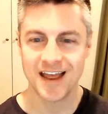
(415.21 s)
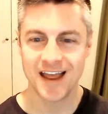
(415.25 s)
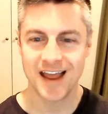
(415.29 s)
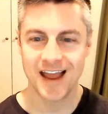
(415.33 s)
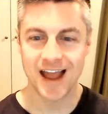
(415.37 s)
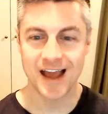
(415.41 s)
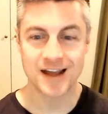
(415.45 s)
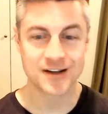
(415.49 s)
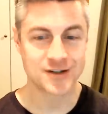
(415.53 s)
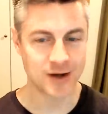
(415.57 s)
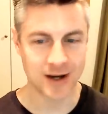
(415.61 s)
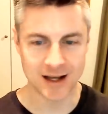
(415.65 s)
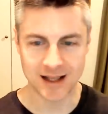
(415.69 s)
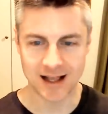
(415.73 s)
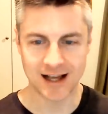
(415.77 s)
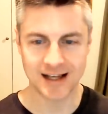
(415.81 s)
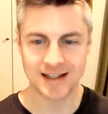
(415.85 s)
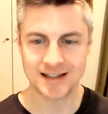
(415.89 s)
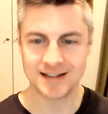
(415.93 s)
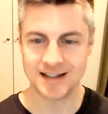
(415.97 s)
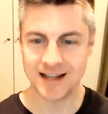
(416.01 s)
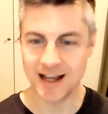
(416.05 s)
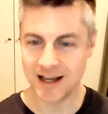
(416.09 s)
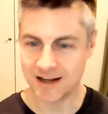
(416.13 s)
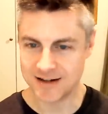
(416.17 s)
And so I,
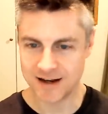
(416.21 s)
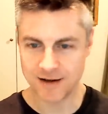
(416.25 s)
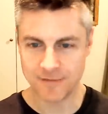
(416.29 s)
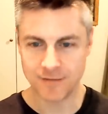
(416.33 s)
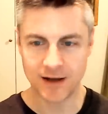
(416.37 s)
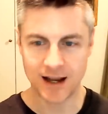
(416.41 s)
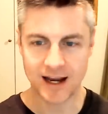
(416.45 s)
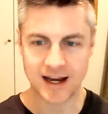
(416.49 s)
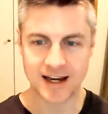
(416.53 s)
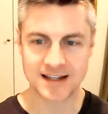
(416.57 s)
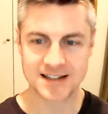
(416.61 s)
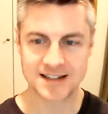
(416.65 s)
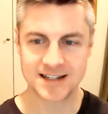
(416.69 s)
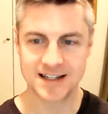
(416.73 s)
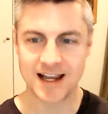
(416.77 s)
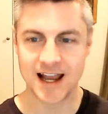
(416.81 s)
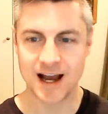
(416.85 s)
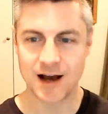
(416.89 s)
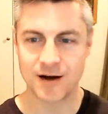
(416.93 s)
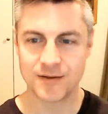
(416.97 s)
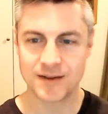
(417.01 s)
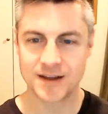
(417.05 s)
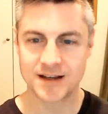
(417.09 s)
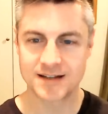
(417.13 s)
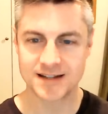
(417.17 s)
I, yeah, definitely I can see
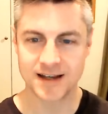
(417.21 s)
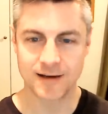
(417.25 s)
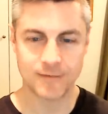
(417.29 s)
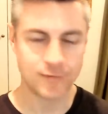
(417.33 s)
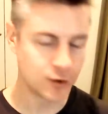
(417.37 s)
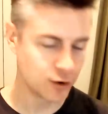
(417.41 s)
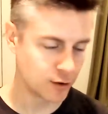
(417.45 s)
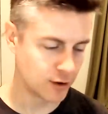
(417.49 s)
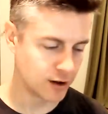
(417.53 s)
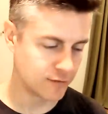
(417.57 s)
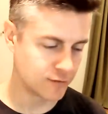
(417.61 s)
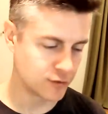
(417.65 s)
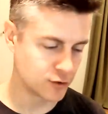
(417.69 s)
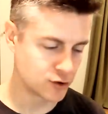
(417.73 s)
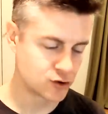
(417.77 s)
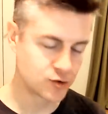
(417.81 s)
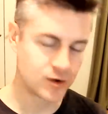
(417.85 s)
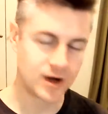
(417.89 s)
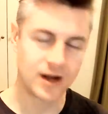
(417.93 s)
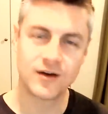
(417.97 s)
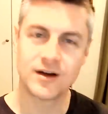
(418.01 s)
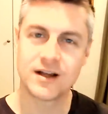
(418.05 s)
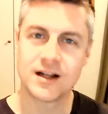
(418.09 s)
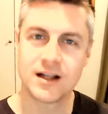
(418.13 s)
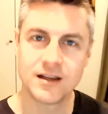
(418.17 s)
how this, if you're if you're
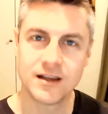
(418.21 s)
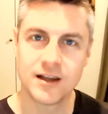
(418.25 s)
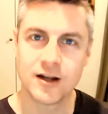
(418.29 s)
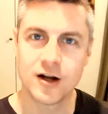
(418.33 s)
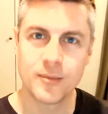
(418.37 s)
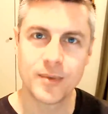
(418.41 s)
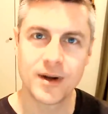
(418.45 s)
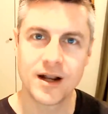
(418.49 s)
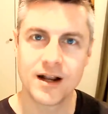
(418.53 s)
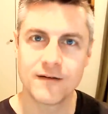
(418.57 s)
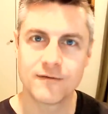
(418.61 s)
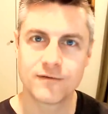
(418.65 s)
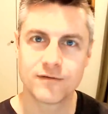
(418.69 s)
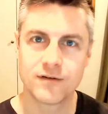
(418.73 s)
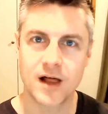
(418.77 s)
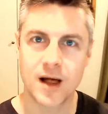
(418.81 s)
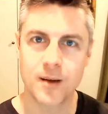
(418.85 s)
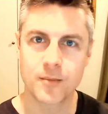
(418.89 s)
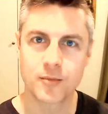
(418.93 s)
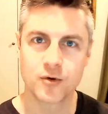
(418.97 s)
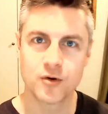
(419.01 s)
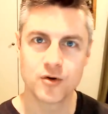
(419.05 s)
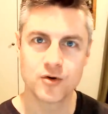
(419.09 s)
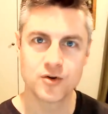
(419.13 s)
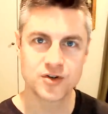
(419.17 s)
trailing a little bit in
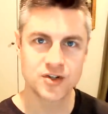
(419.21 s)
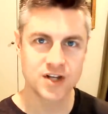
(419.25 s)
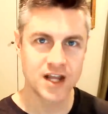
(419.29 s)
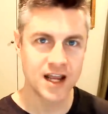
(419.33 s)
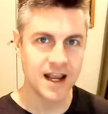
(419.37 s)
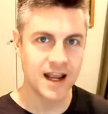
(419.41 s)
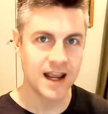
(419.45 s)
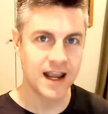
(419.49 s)
Flamme Rouge,